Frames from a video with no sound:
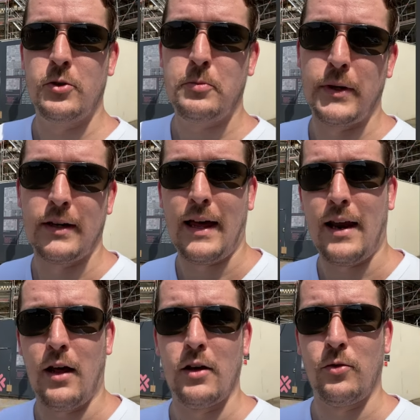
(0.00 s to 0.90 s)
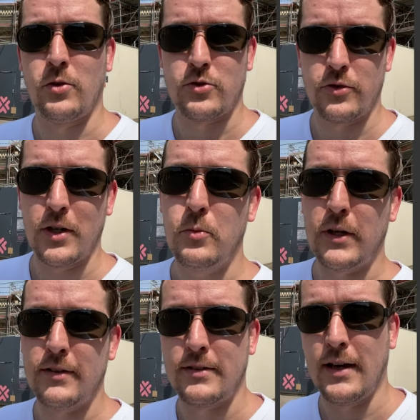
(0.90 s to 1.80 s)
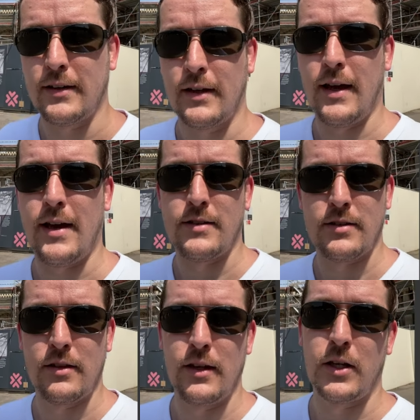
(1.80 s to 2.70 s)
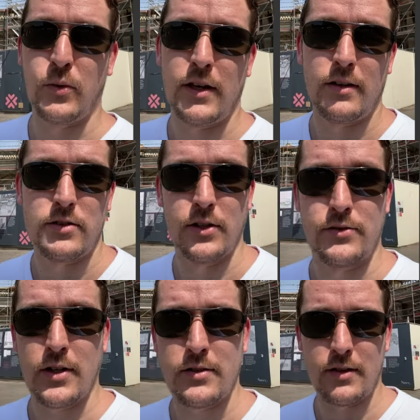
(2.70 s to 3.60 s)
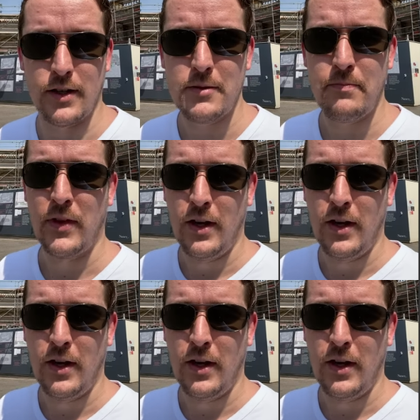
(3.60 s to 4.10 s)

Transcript: who'd been an ally of Austria, would instead get the Grand Duchy of Tuscany,